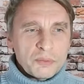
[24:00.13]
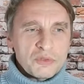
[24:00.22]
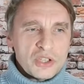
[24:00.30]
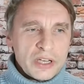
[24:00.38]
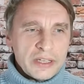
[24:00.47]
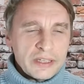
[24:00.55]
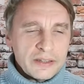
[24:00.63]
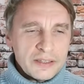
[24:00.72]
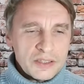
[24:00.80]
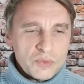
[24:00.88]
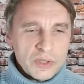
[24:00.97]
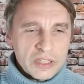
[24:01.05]
China
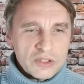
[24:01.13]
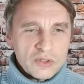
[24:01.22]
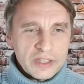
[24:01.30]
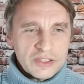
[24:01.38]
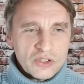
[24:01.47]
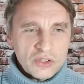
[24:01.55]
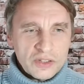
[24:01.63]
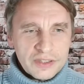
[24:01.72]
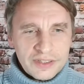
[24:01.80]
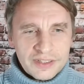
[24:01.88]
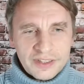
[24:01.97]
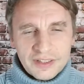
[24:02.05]
this week, so that's good.
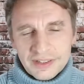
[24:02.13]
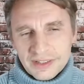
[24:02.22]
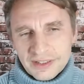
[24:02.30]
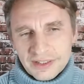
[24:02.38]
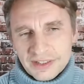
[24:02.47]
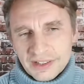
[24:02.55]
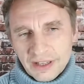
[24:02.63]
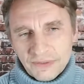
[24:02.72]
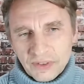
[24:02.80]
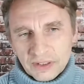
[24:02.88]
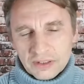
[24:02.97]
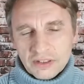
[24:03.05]
This is the stuff
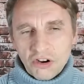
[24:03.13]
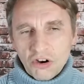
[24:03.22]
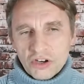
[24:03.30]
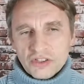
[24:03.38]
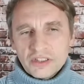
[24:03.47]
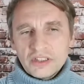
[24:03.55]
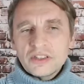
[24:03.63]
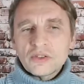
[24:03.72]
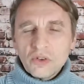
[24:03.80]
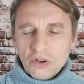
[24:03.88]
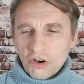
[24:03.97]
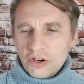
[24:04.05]
that
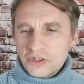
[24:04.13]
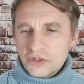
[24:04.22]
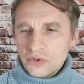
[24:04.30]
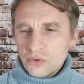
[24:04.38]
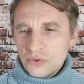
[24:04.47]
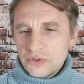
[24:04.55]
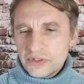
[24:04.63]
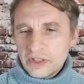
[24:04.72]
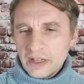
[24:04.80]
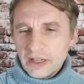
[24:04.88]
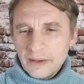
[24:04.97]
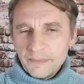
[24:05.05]
diesel cars use
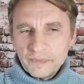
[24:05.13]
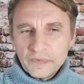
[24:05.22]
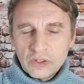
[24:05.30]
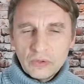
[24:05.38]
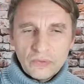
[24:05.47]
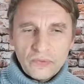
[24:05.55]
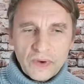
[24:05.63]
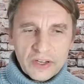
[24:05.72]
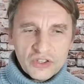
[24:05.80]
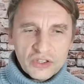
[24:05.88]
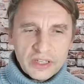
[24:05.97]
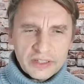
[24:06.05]
to
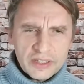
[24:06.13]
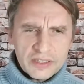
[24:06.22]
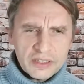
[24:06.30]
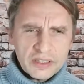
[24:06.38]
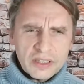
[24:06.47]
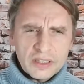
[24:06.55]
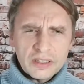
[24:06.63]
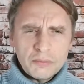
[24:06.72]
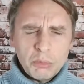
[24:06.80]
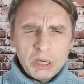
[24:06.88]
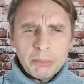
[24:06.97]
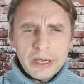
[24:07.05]
function. I guess it
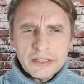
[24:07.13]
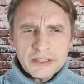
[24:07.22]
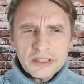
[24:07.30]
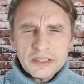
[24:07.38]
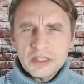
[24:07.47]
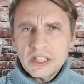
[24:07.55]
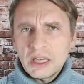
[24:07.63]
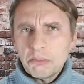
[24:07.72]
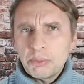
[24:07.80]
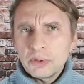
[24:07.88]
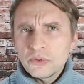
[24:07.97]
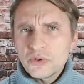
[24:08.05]
minimizes
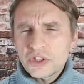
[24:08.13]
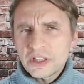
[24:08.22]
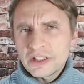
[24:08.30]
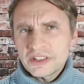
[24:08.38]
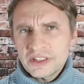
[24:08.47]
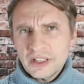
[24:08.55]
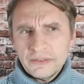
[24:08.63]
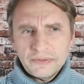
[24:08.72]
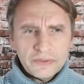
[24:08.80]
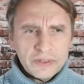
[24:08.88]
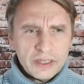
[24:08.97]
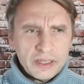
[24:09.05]
pollution and
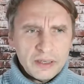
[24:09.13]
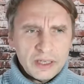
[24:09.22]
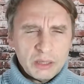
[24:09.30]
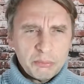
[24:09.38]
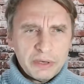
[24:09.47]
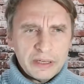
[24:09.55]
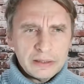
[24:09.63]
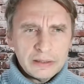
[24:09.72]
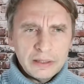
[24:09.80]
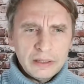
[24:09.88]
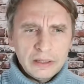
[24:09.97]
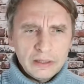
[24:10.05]
stuff. And
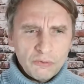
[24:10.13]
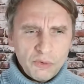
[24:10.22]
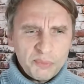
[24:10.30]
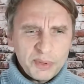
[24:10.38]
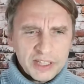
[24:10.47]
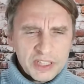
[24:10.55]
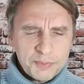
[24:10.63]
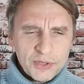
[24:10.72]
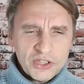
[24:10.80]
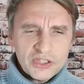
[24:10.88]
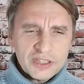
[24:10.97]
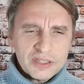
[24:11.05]
apparently we've been
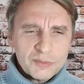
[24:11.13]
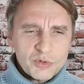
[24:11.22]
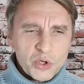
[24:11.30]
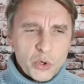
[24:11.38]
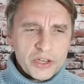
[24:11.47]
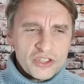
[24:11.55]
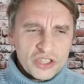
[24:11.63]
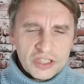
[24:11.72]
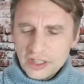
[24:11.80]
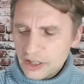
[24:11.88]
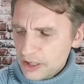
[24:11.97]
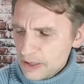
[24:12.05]
experiencing some shortages
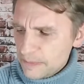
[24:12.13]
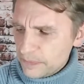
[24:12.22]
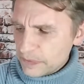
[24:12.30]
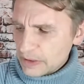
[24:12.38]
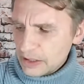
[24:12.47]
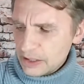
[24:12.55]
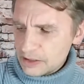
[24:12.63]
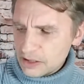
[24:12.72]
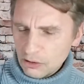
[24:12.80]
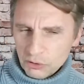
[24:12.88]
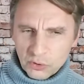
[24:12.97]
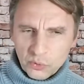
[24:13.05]
here in
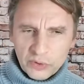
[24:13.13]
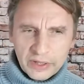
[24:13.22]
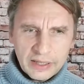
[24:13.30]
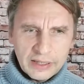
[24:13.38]
South Korea,